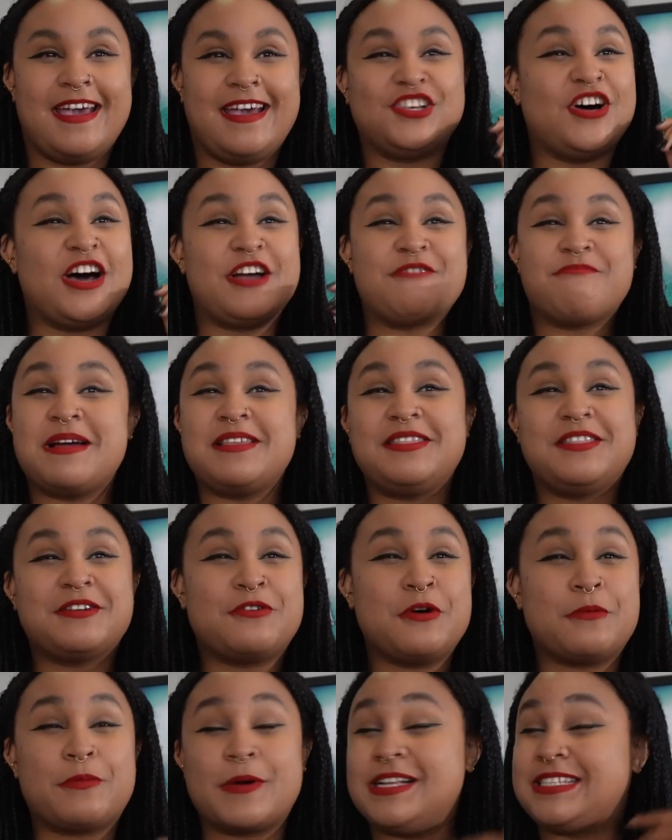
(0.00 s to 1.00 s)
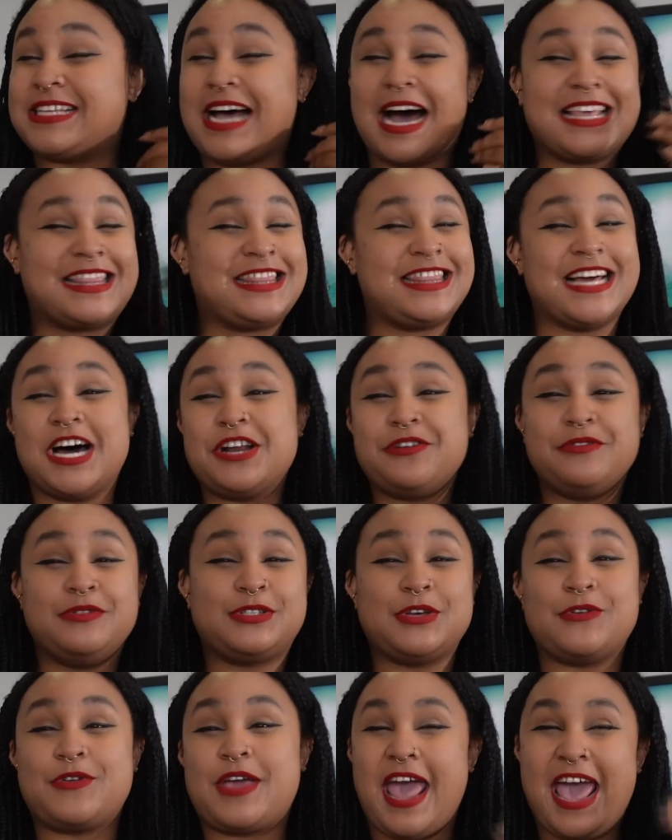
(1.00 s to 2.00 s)
So I read The Cruel Prince, I thought it
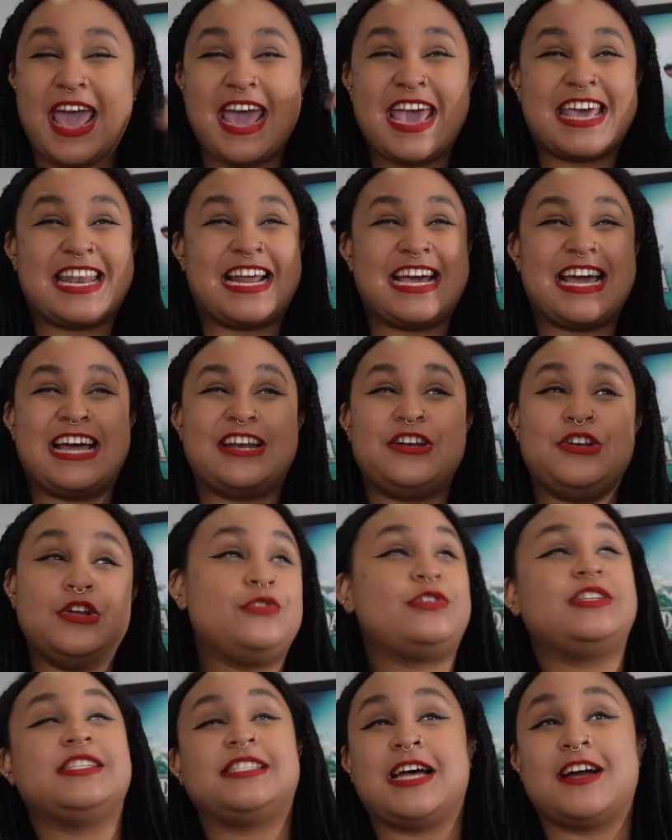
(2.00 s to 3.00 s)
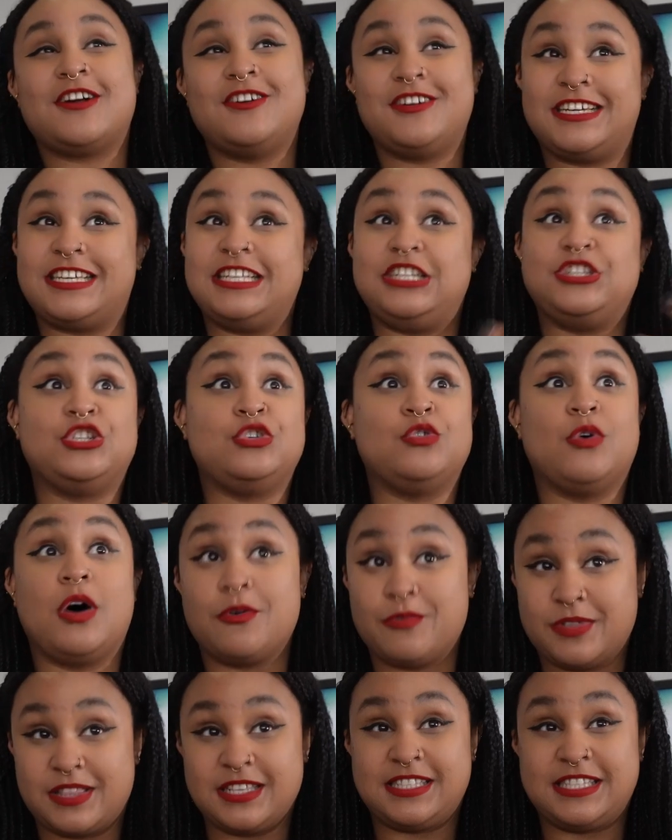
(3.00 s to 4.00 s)
was okay, and I had no desire to continue
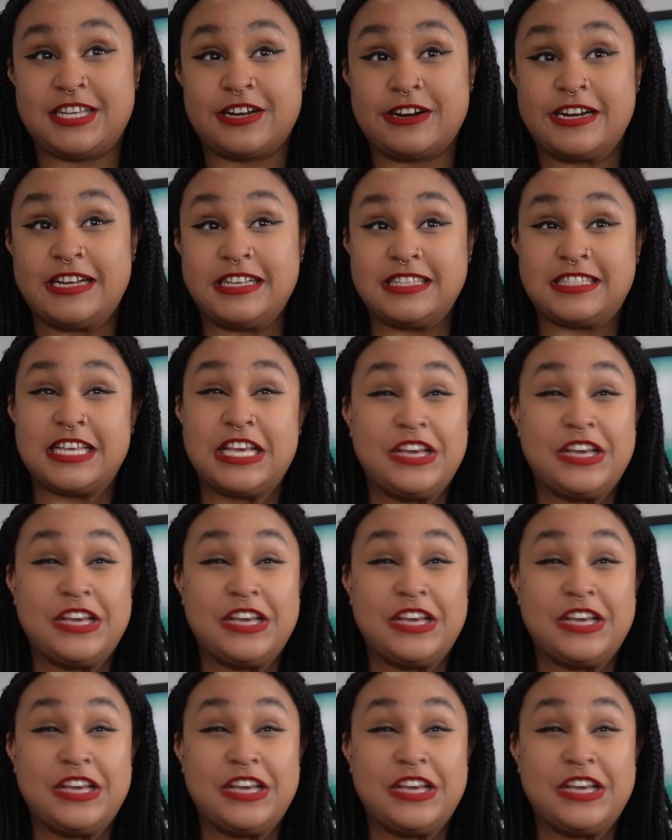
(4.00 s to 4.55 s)
on with the series.